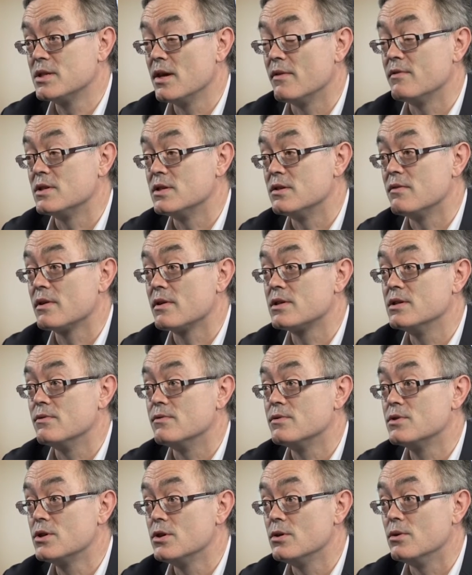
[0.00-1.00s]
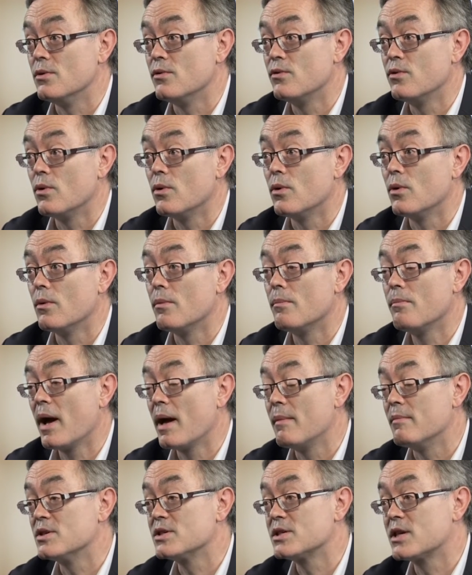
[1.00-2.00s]
Services Directive 2 for
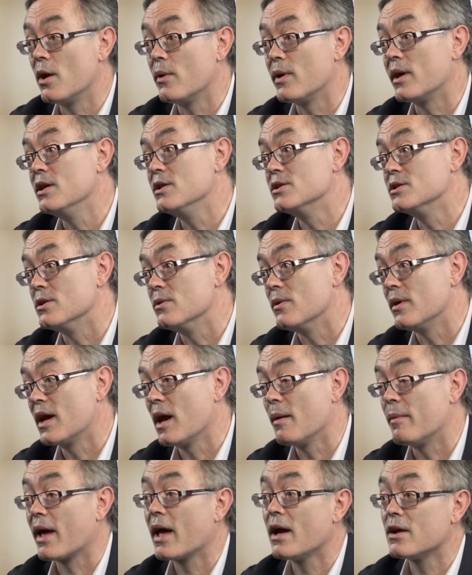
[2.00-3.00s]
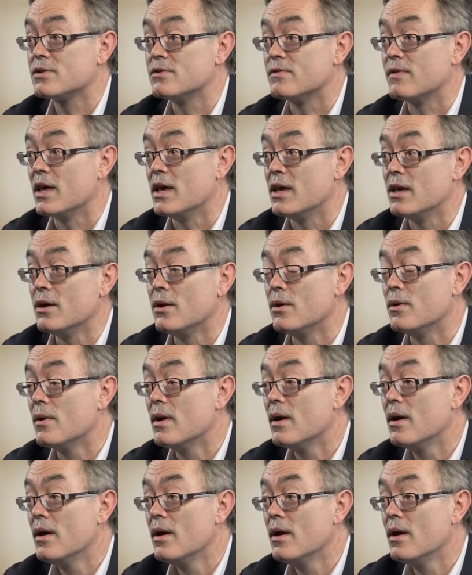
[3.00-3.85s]
payments going into and coming out of the EU.